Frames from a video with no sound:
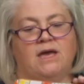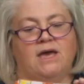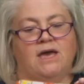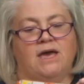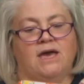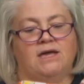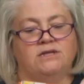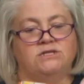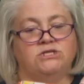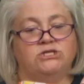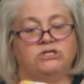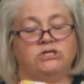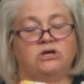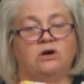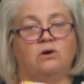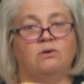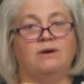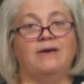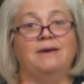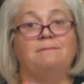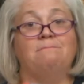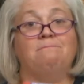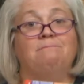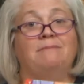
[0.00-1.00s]
And so
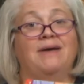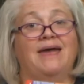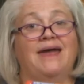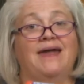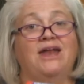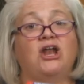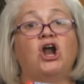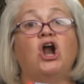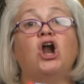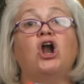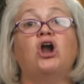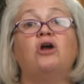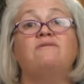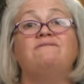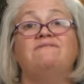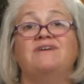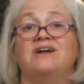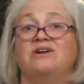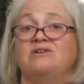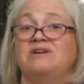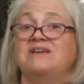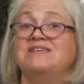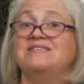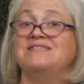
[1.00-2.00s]
it made her
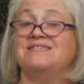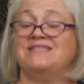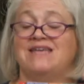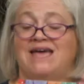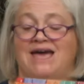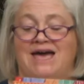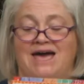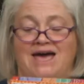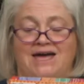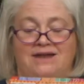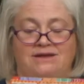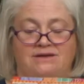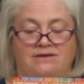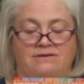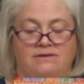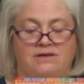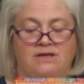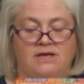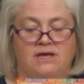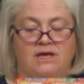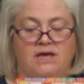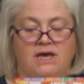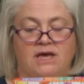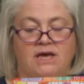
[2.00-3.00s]
very sad.
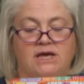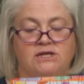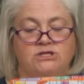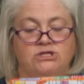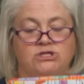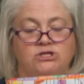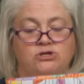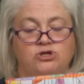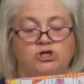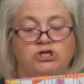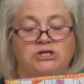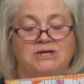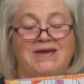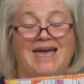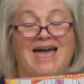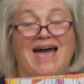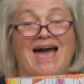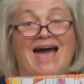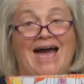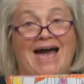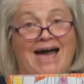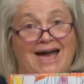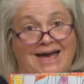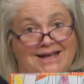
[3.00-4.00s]
And so she
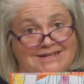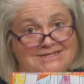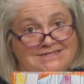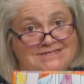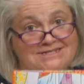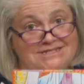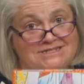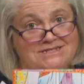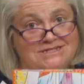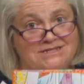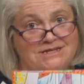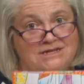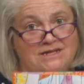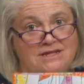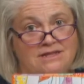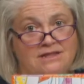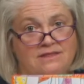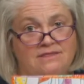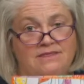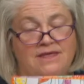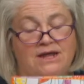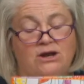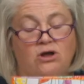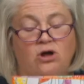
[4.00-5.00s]
asked
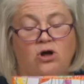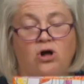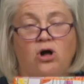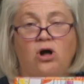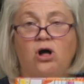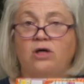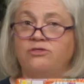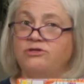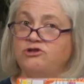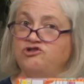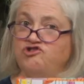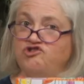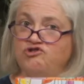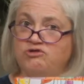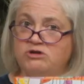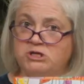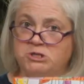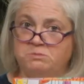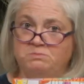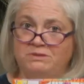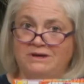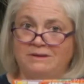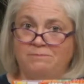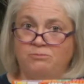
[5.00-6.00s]
that all the
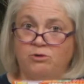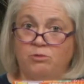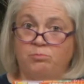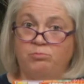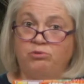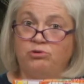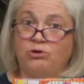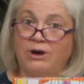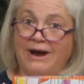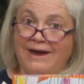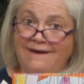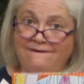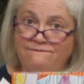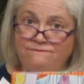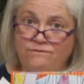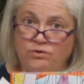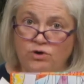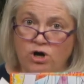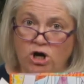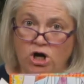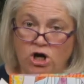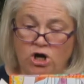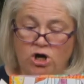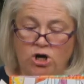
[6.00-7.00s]
Jewish people pray for
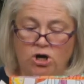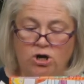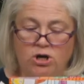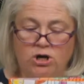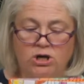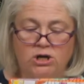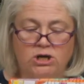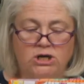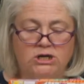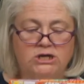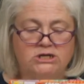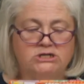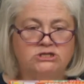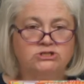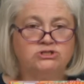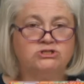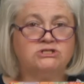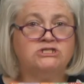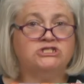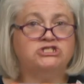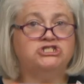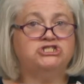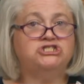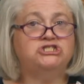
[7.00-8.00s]
her so
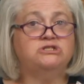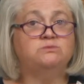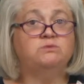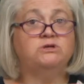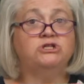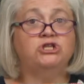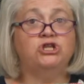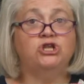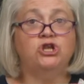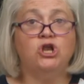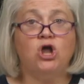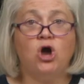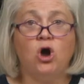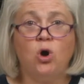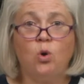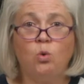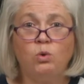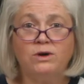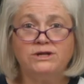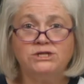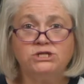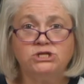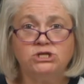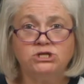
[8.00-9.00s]
that she would know
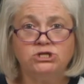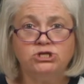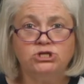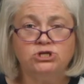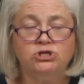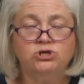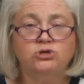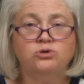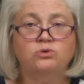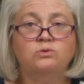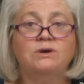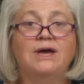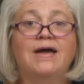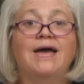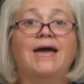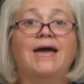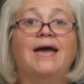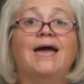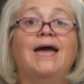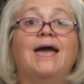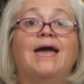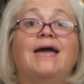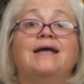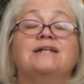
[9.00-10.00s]
what to do
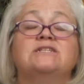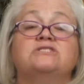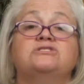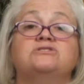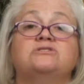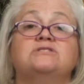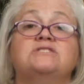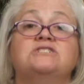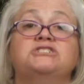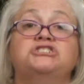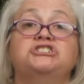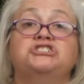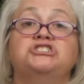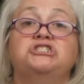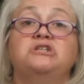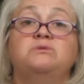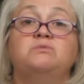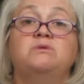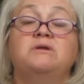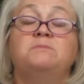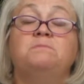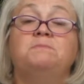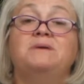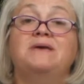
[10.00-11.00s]
and so that she
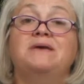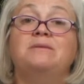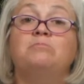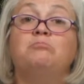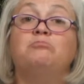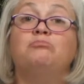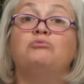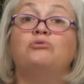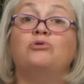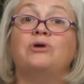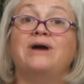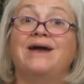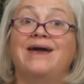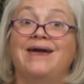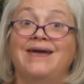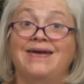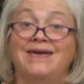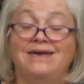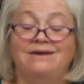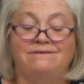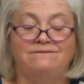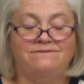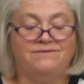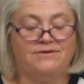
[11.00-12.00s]
would be
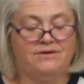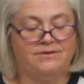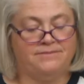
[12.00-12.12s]
brave.